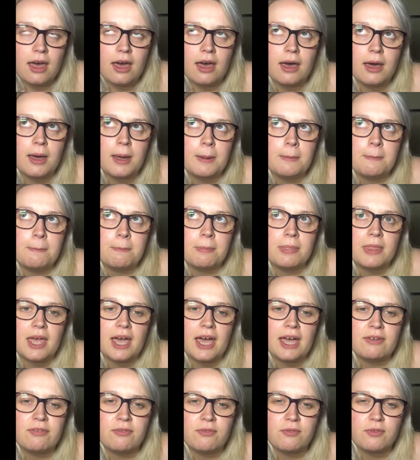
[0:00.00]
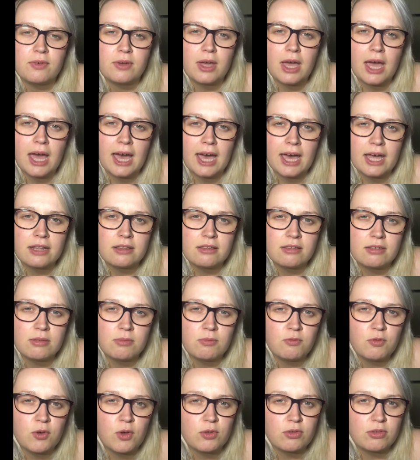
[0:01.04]
I've had some
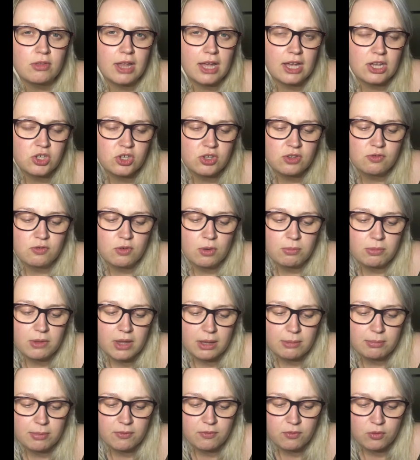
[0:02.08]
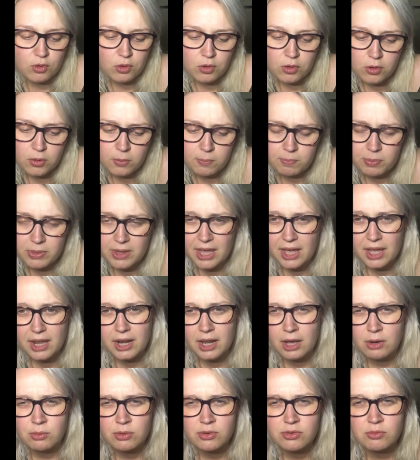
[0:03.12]
false lashes from there before, and
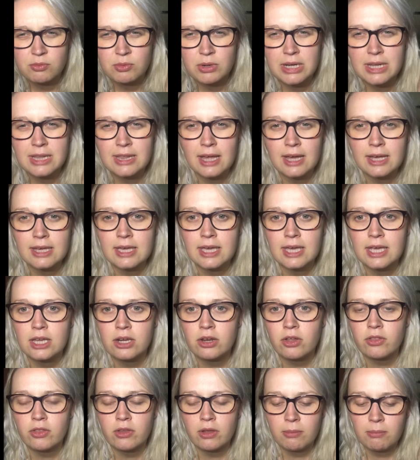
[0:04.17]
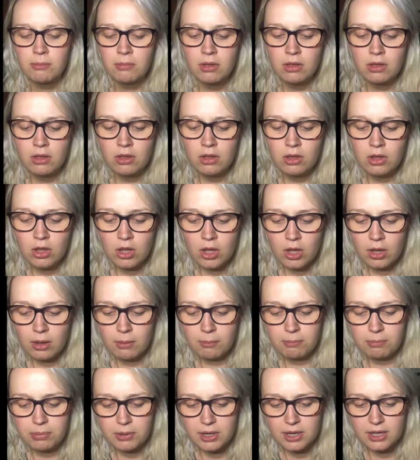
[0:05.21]
I wasn't really that keen on them,
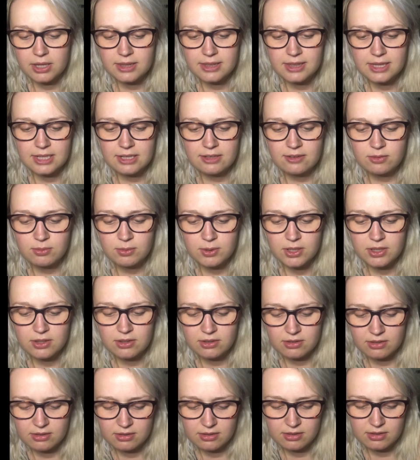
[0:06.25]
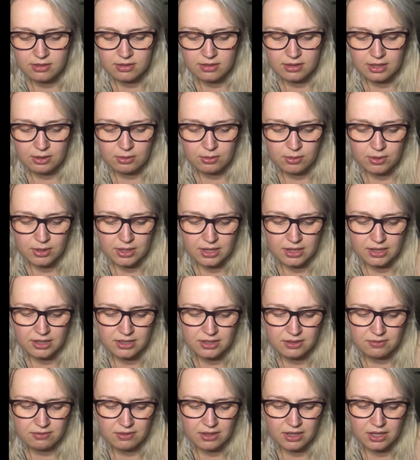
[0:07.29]
but these ones, they were
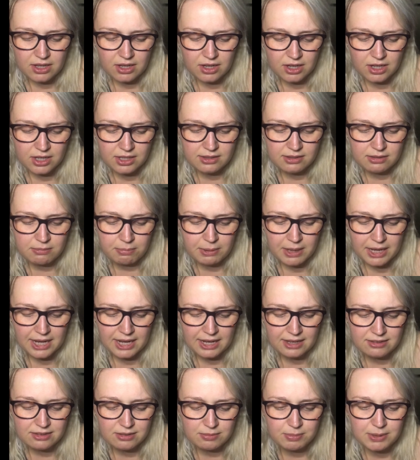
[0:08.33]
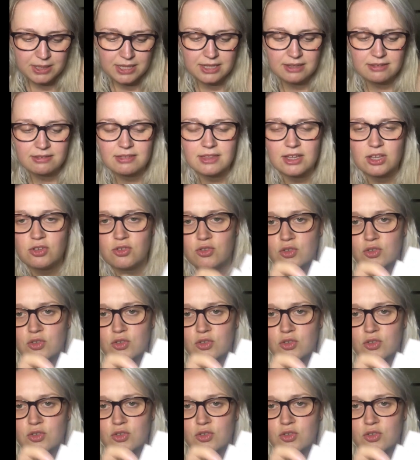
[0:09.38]
kind of like hard to pass because they're